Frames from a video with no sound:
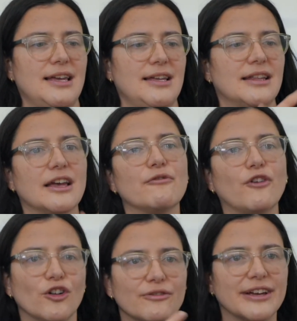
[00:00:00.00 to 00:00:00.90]
the
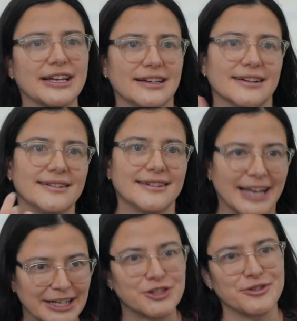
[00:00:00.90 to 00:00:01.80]
evolving
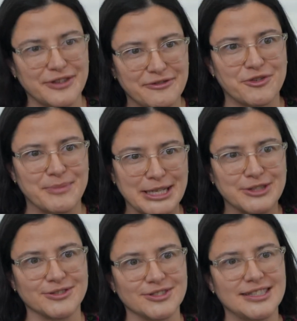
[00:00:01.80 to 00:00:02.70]
nature of the
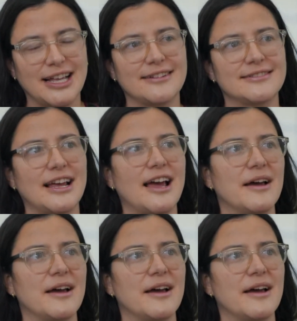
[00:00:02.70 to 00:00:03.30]
formations that